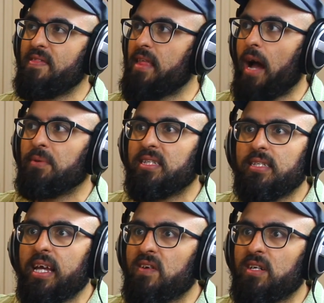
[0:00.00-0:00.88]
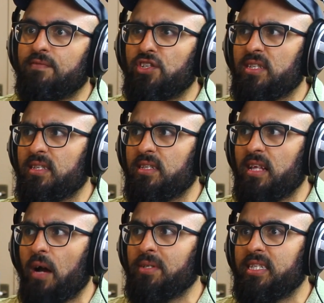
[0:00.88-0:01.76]
I was scared of
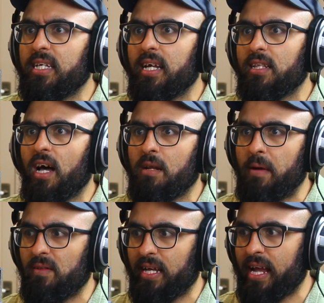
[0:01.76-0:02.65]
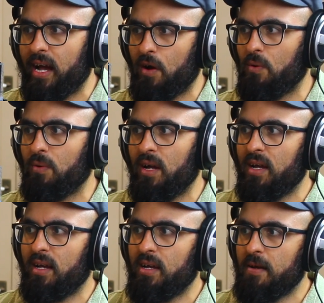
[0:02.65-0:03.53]
I was thinking a lot about like how
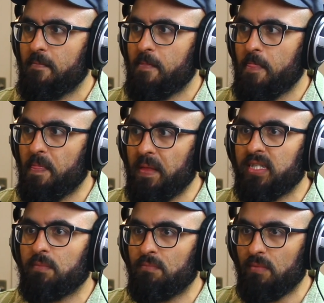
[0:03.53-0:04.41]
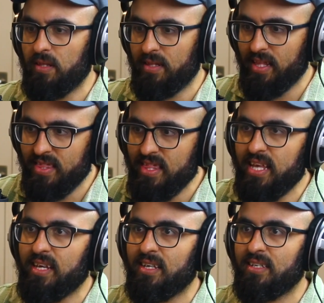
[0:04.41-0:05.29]
the
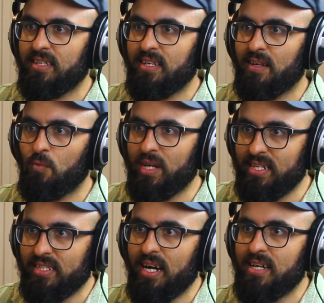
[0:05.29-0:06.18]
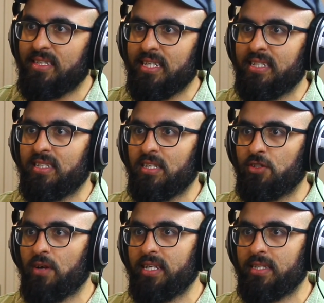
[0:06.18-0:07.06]
Thing, what it does is it
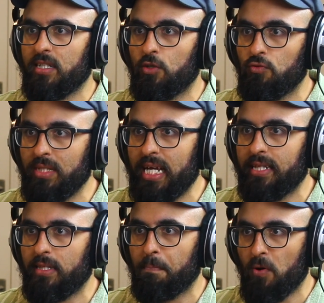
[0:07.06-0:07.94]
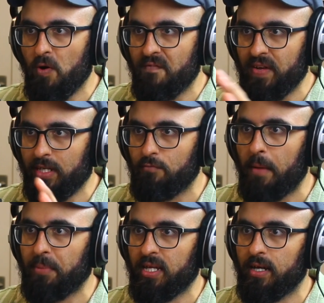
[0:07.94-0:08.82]
tries to create the perfect
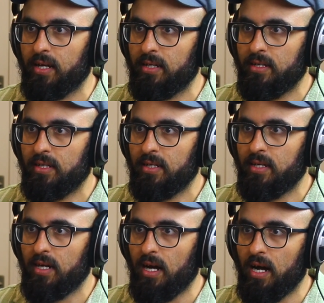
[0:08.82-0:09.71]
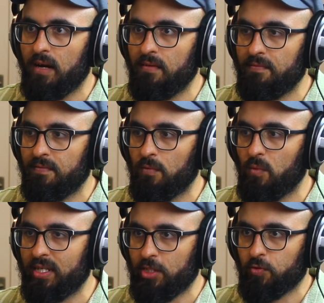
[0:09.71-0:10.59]
replica of
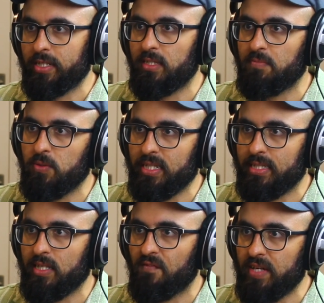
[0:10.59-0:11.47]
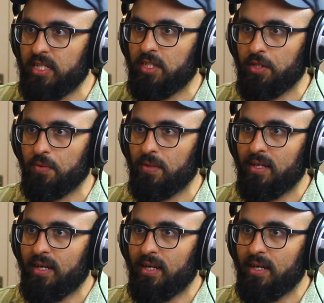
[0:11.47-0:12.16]
what it's transmuting itself into.